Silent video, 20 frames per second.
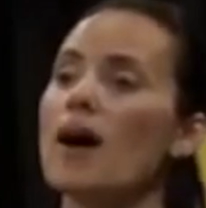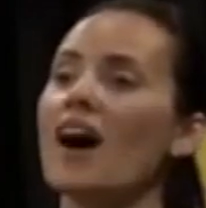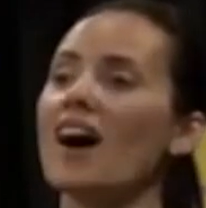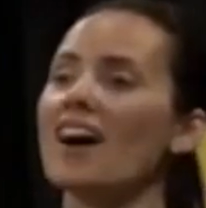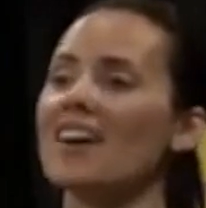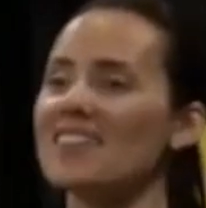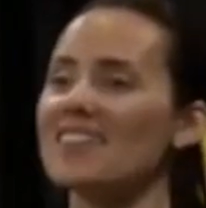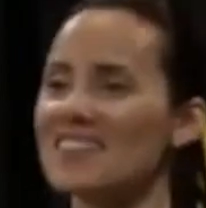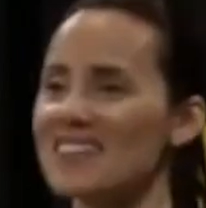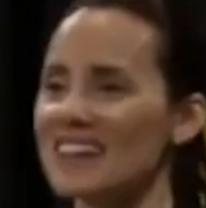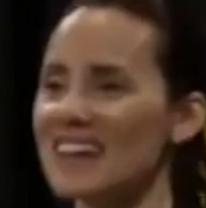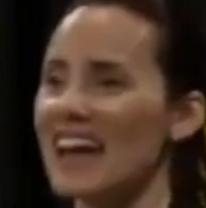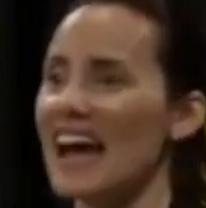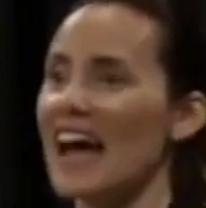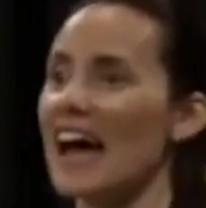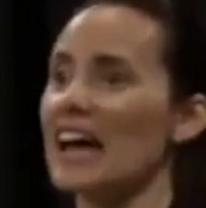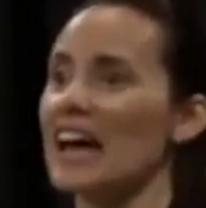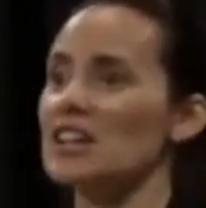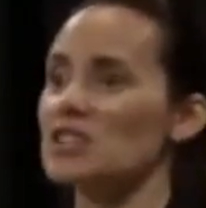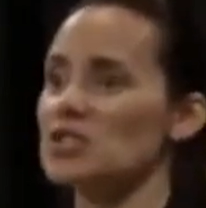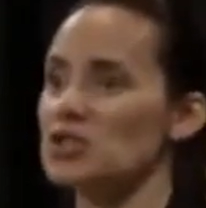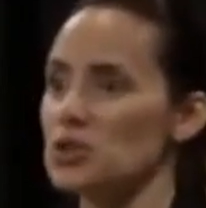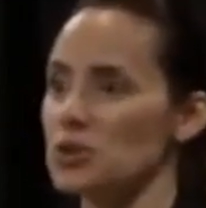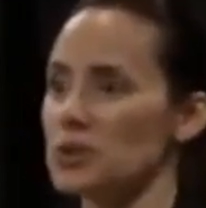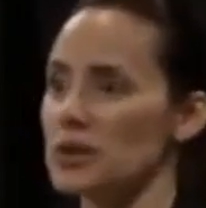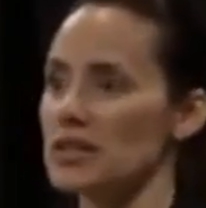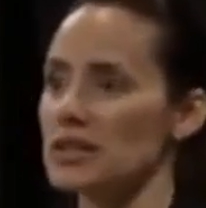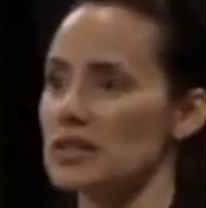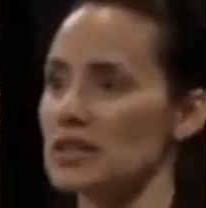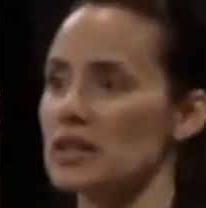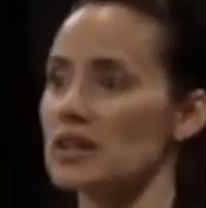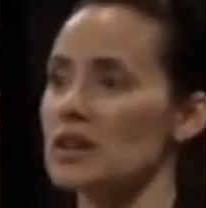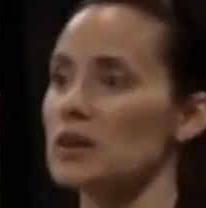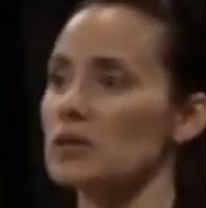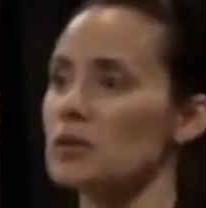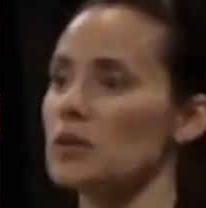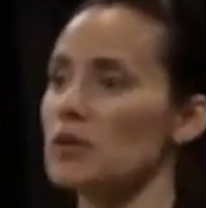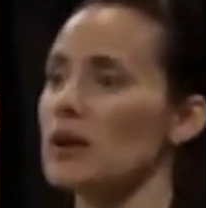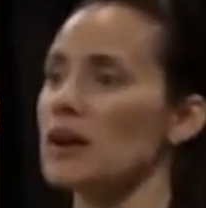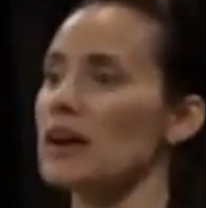modeling how to do it.
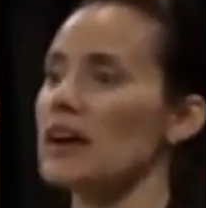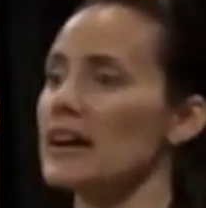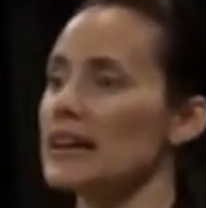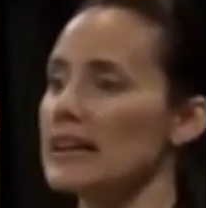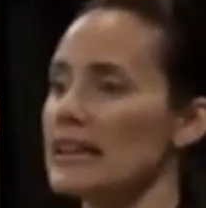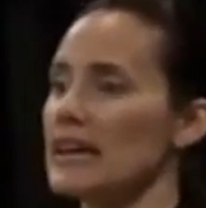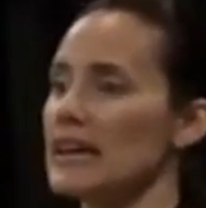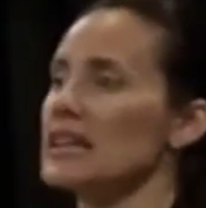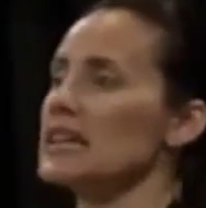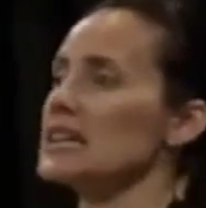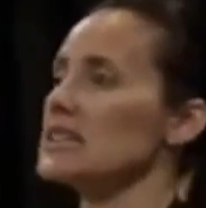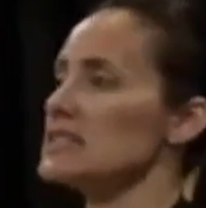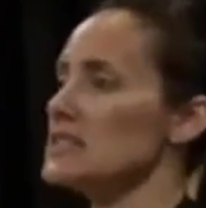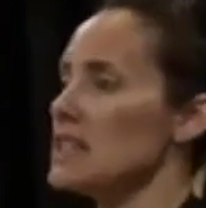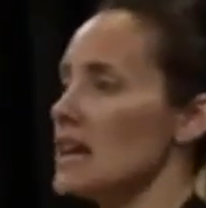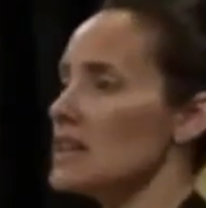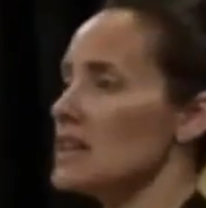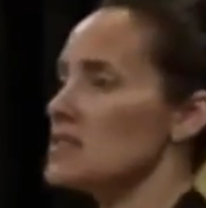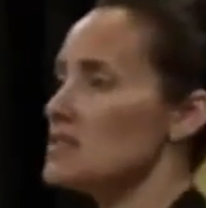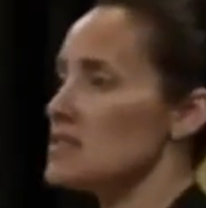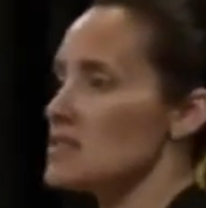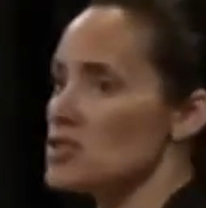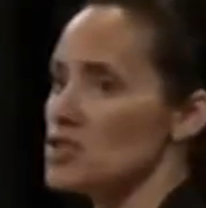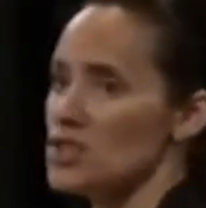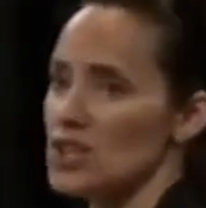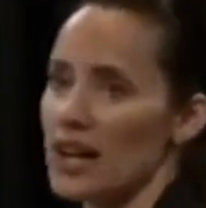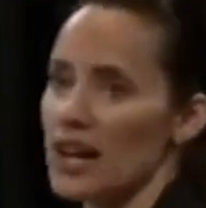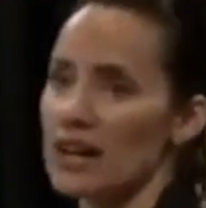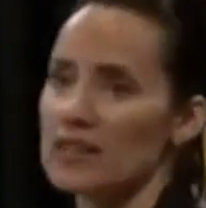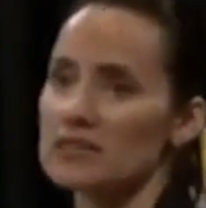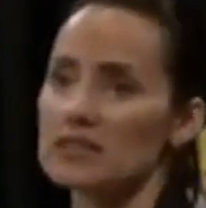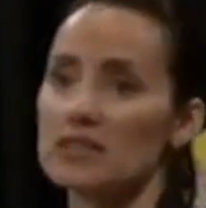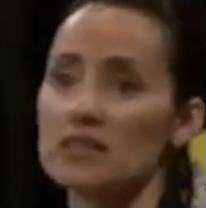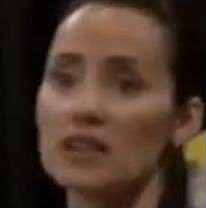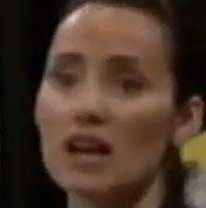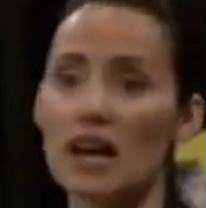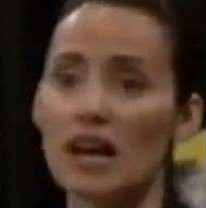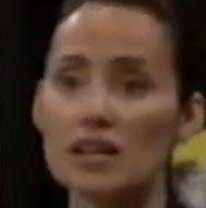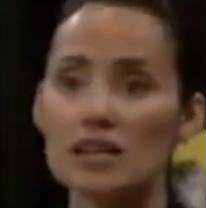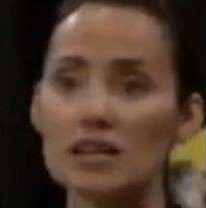We want to, again, entice the child. A
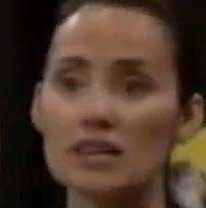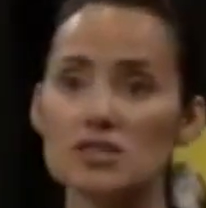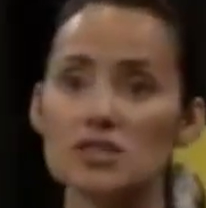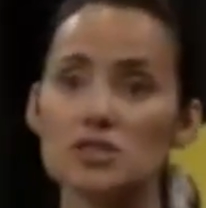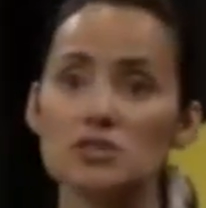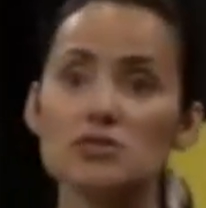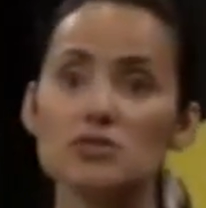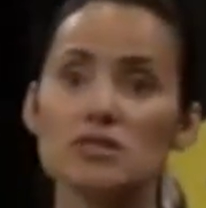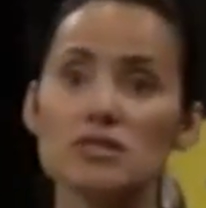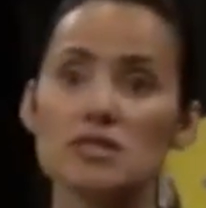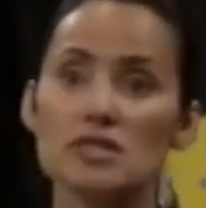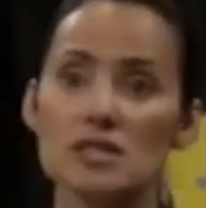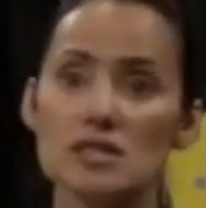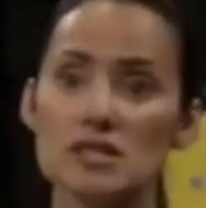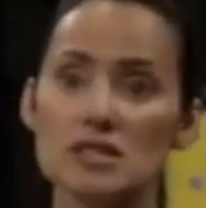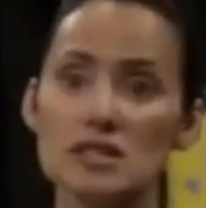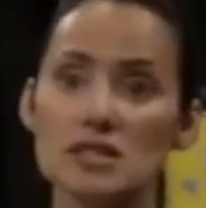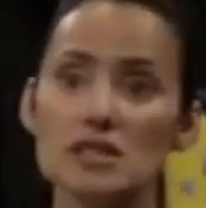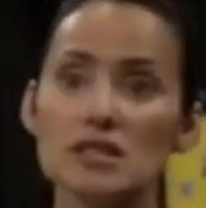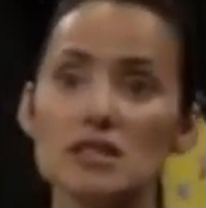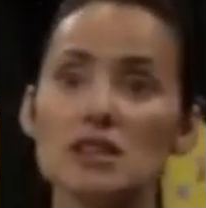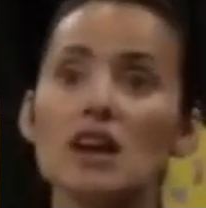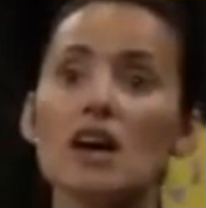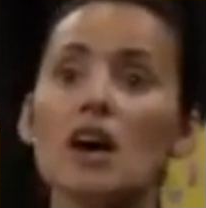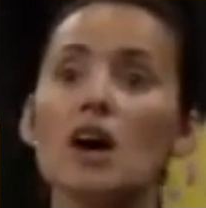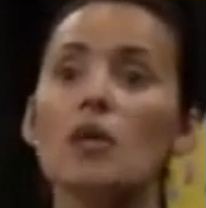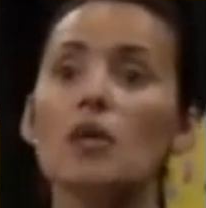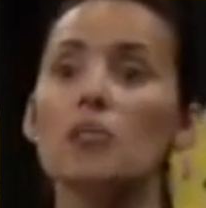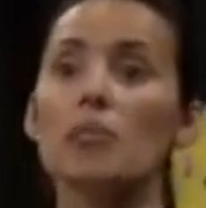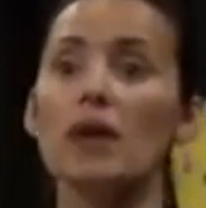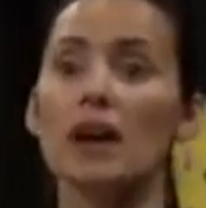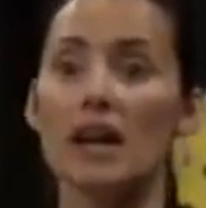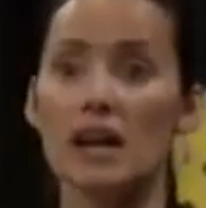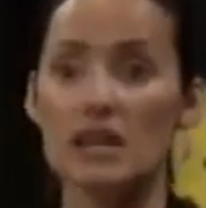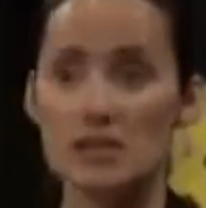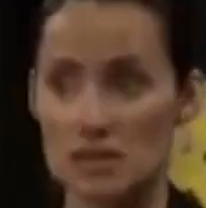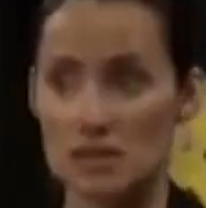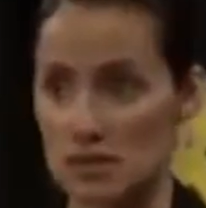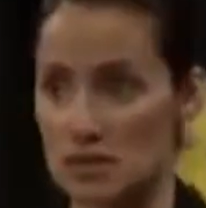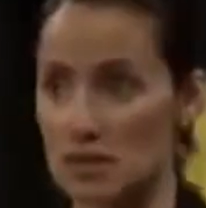lot of kids are resistant,
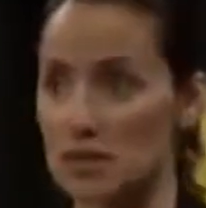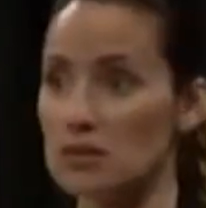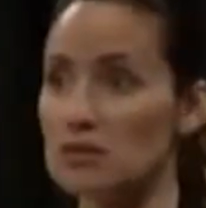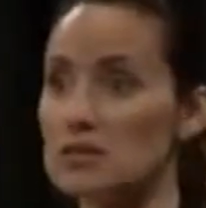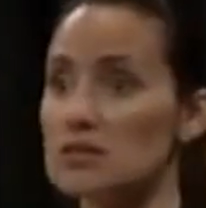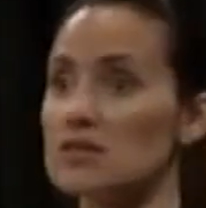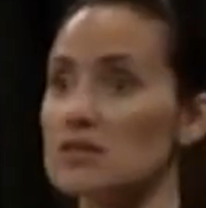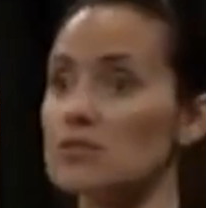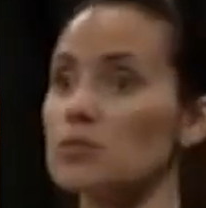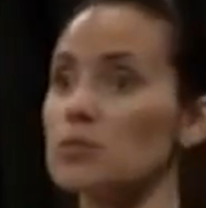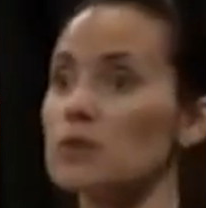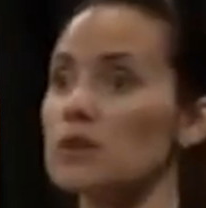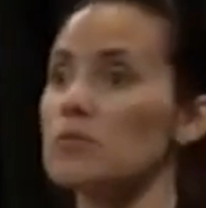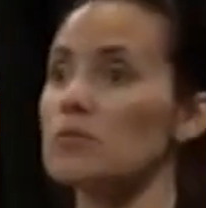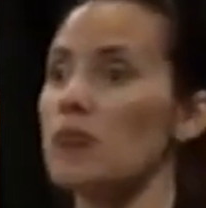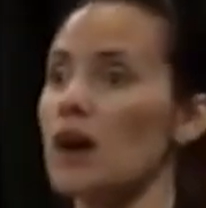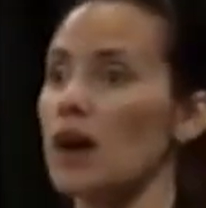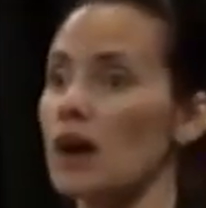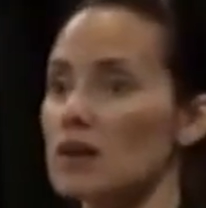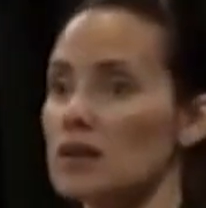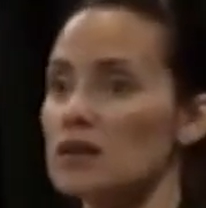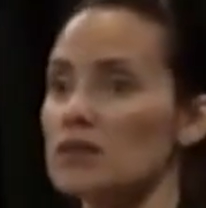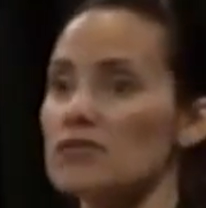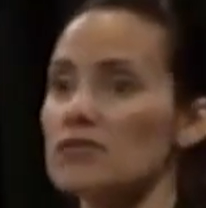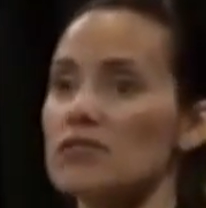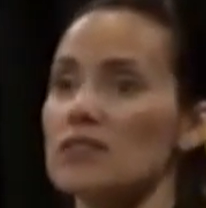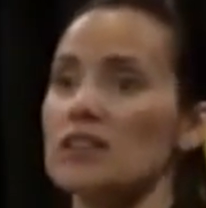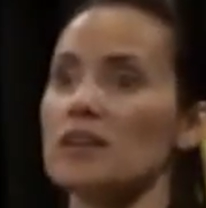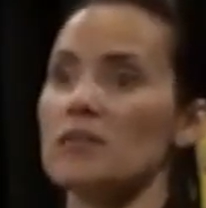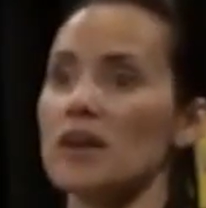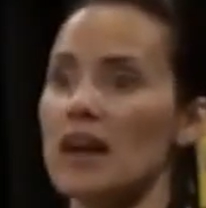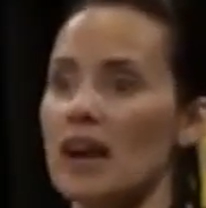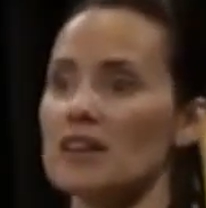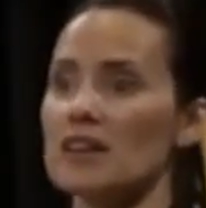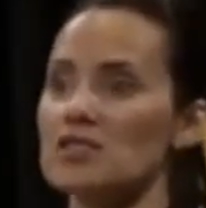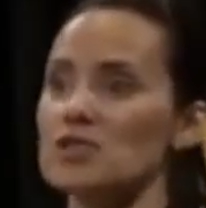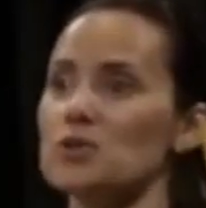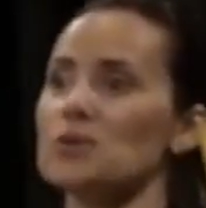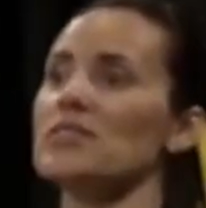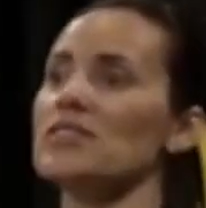but as adults, if we're modeling for them
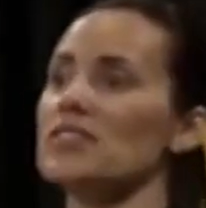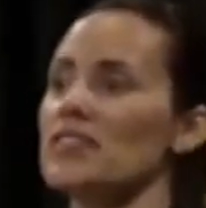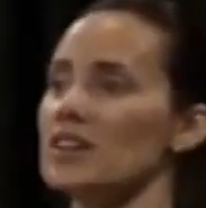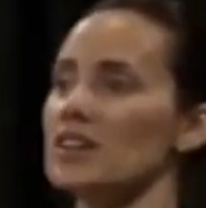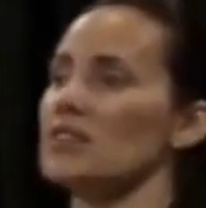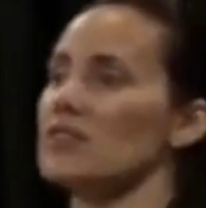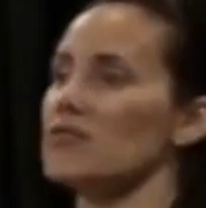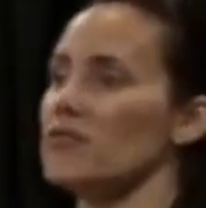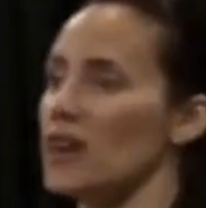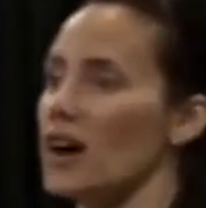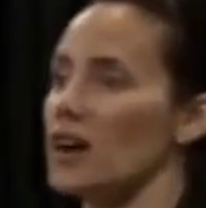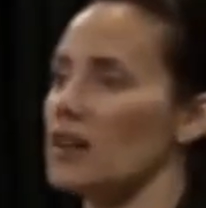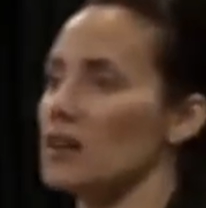how to do it, they're going to